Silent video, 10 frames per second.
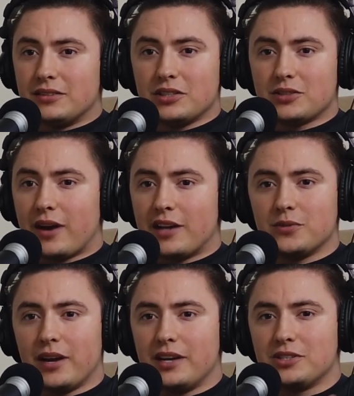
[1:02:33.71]
just
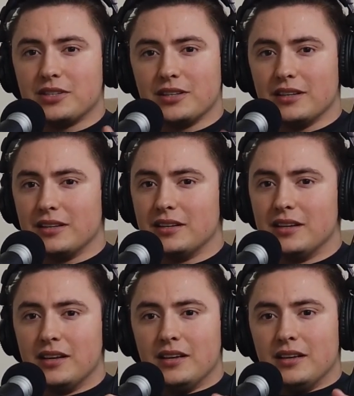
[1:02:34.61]
graduation, and
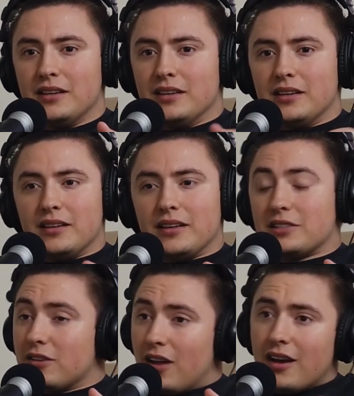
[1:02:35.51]

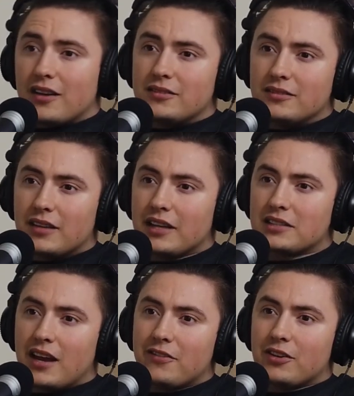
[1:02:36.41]
it's a lot. Like
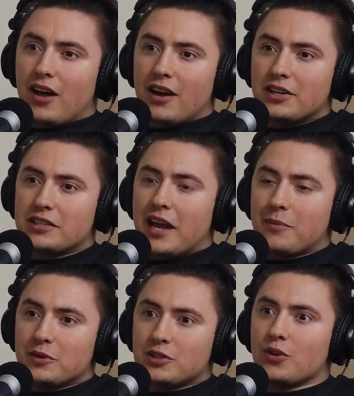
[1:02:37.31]
it's kind of a lot. It just
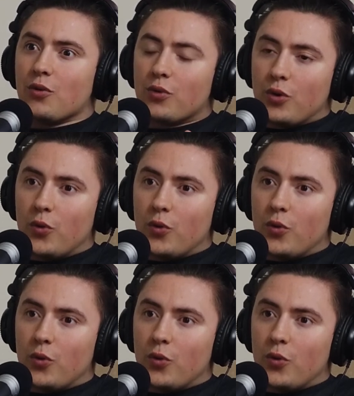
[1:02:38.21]
happens so